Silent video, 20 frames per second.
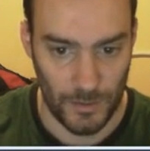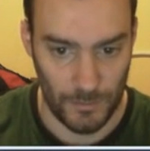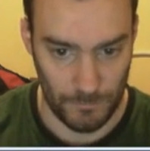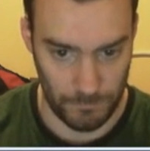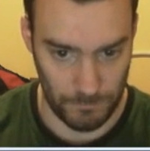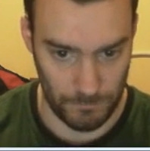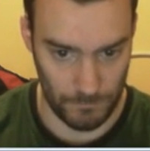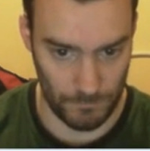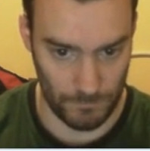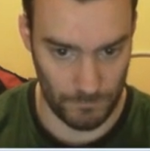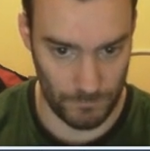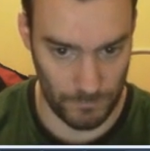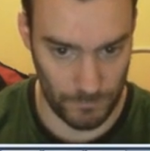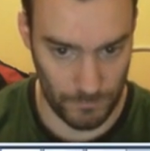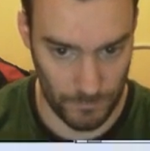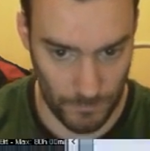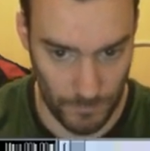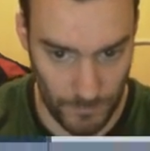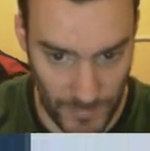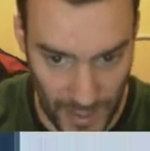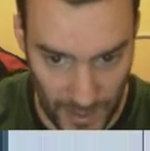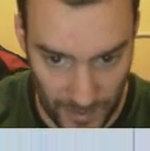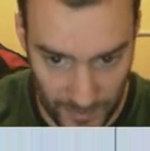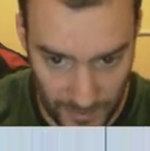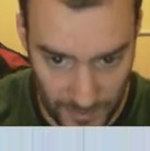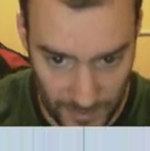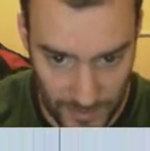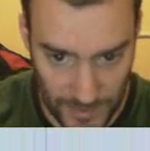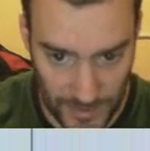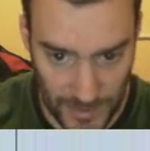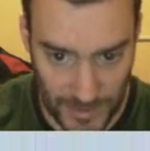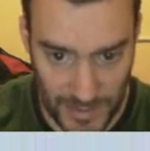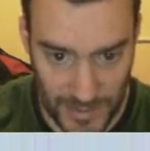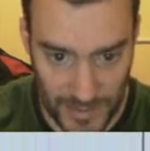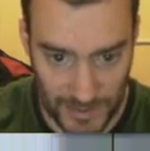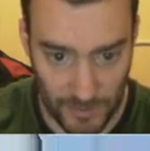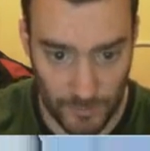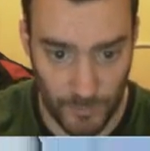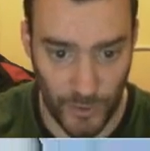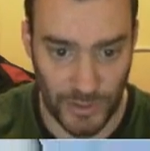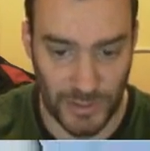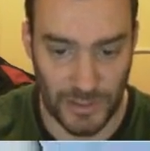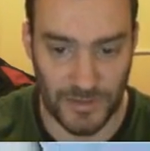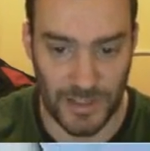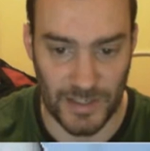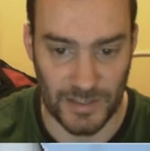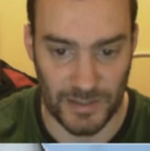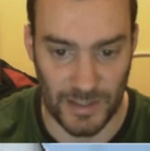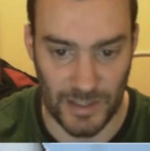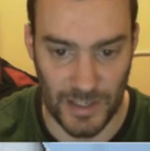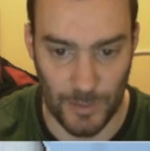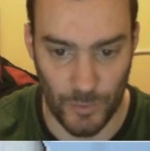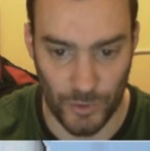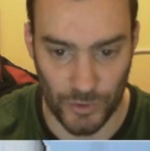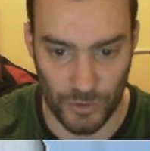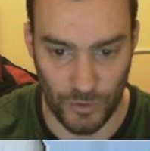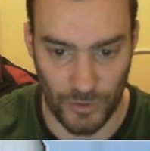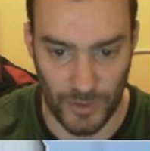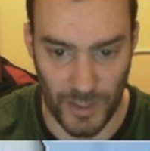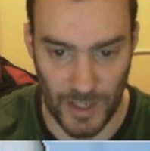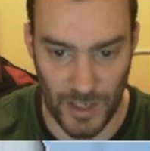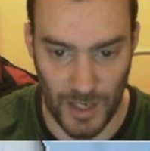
And now we have to select MP transform